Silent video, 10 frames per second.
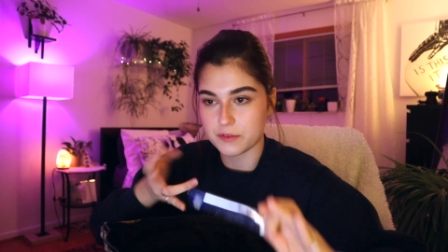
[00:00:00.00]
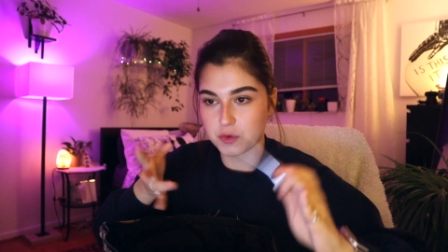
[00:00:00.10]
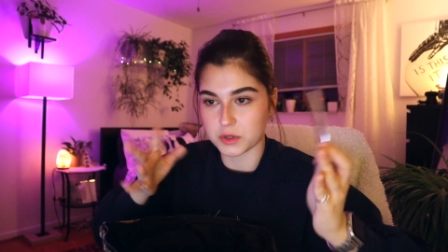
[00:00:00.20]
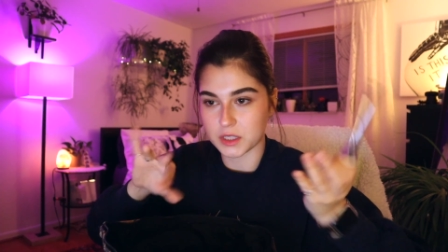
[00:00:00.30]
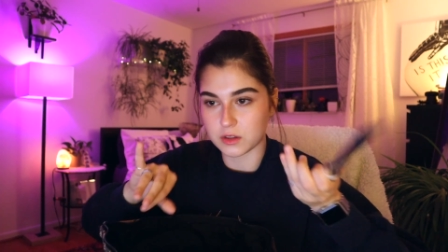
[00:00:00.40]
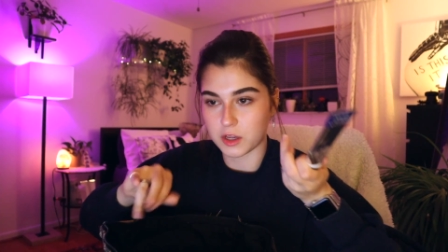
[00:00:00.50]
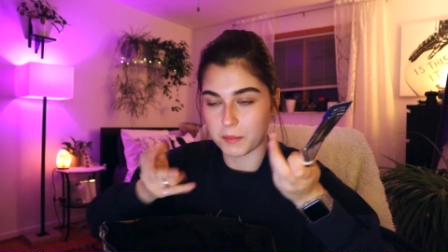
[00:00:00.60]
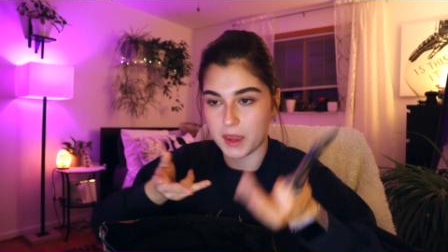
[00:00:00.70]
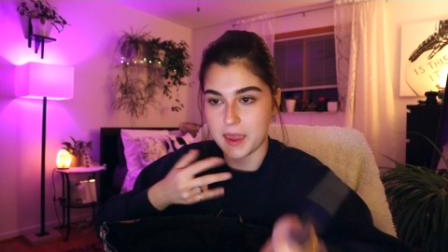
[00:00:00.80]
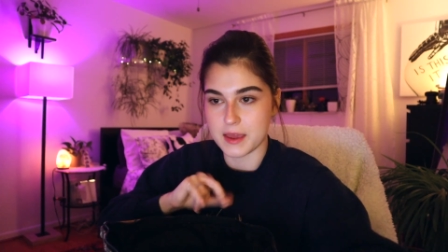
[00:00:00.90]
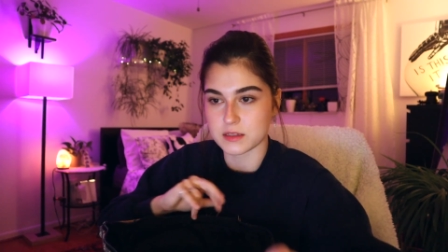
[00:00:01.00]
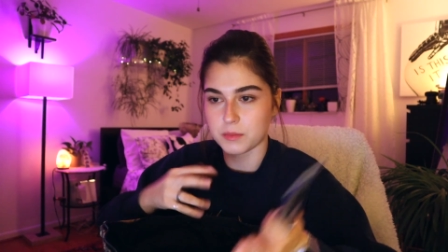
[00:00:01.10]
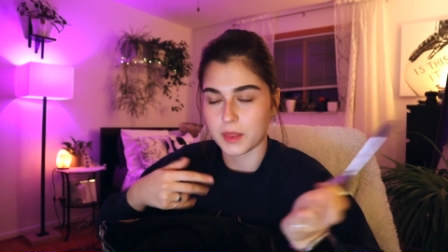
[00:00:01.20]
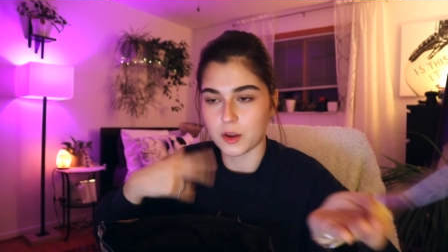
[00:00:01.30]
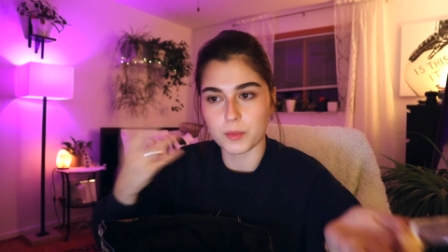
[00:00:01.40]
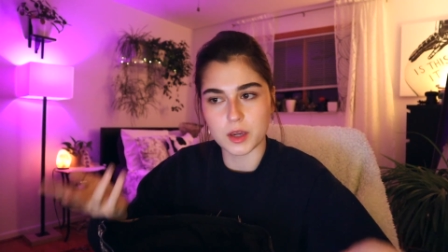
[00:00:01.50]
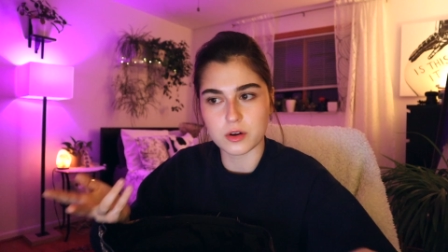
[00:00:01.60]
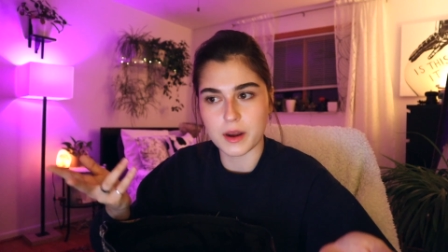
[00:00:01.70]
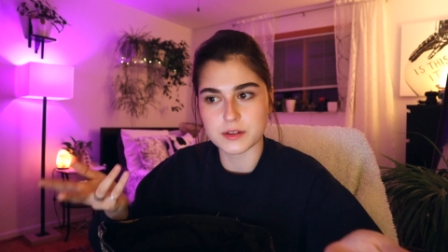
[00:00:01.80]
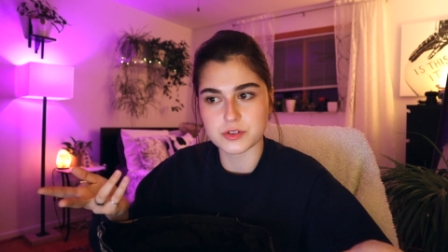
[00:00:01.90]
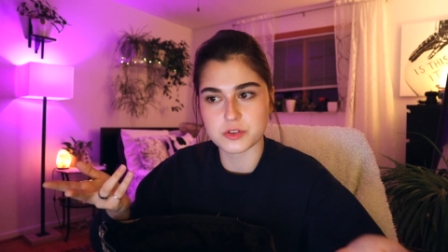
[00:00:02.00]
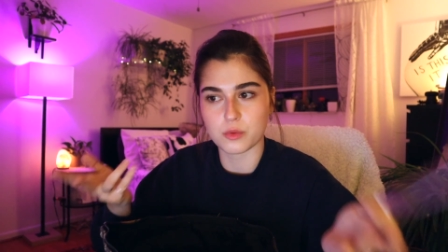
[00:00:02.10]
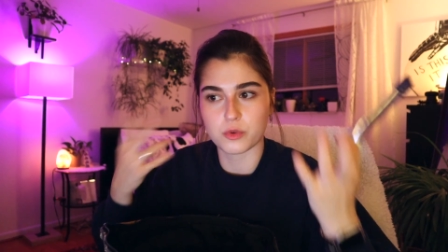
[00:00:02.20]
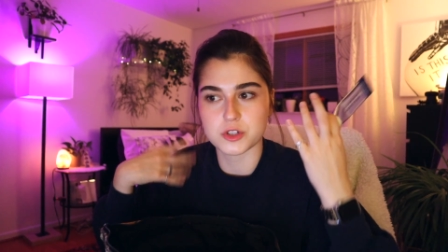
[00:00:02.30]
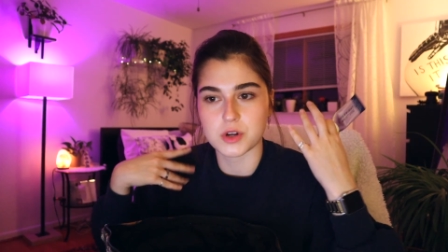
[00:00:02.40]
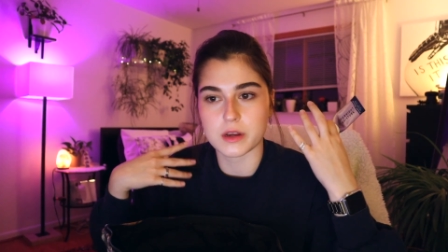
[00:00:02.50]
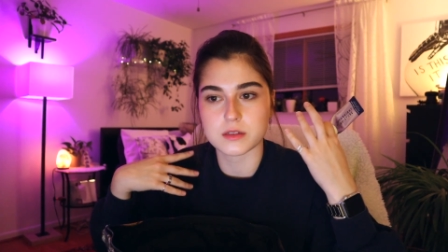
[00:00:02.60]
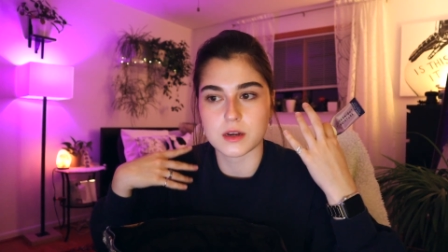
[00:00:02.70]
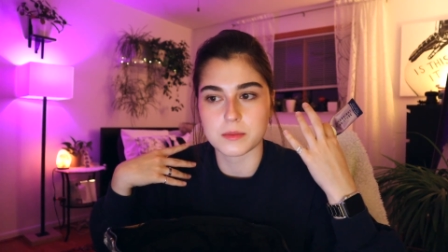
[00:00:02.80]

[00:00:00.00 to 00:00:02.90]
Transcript: everyone can look at my hands and be like, oh my god, her hands are so moisturized.